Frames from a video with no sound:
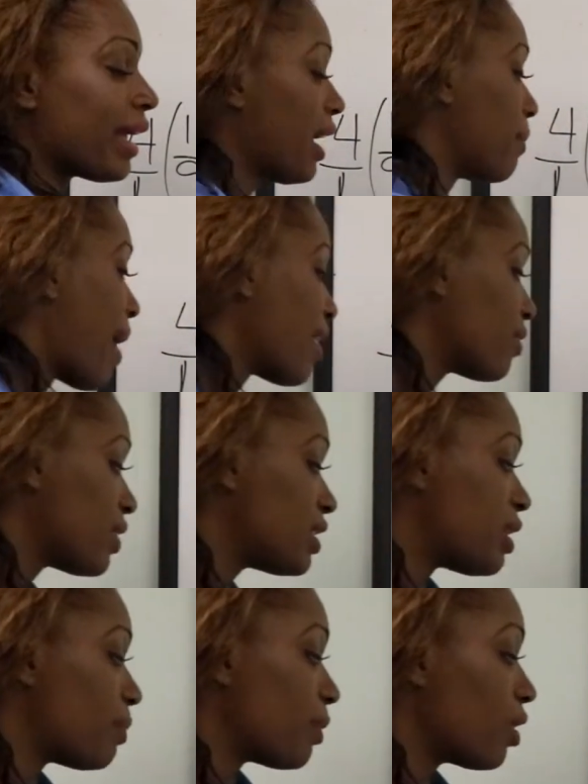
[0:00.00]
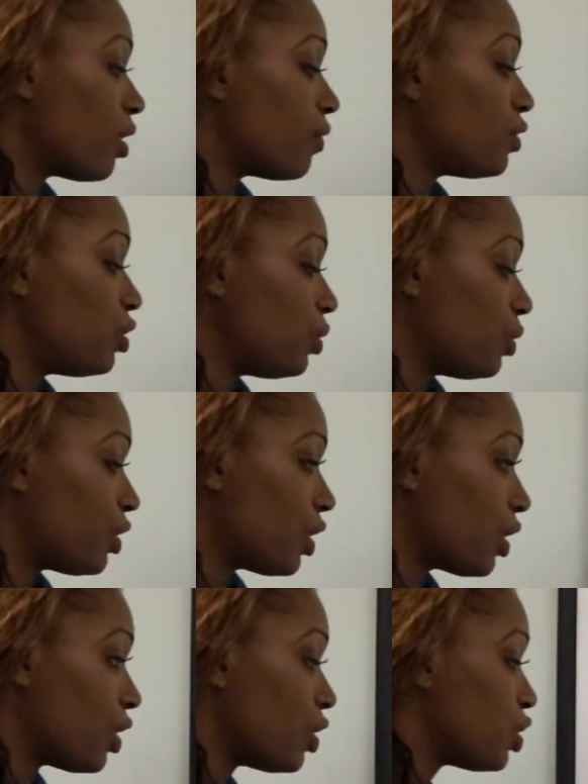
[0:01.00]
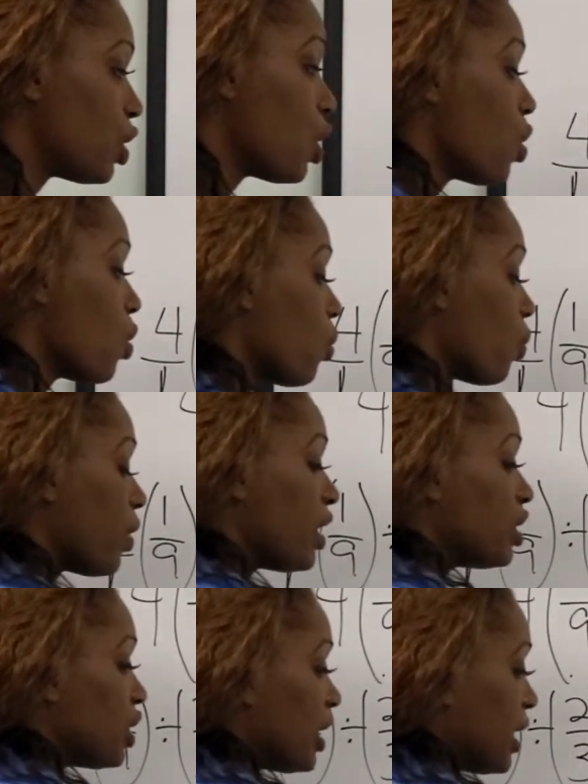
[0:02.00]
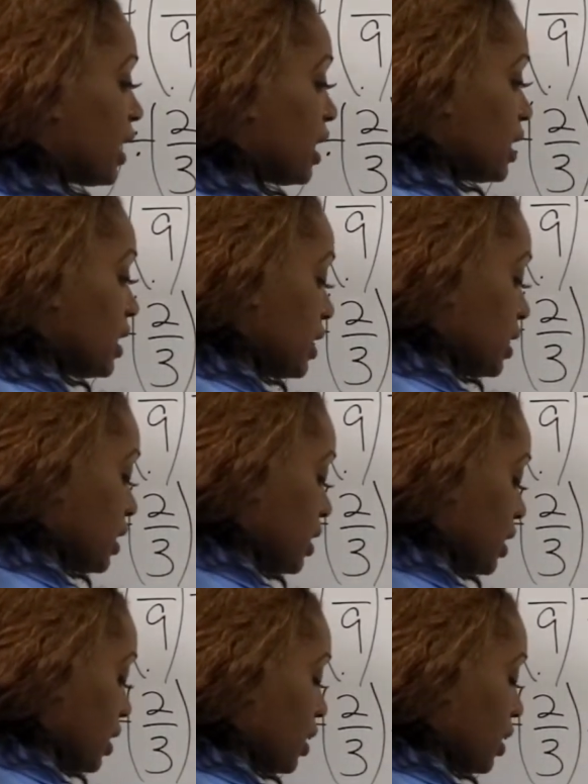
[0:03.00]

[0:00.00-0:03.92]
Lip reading: it by the reciprocal of 2/3, which is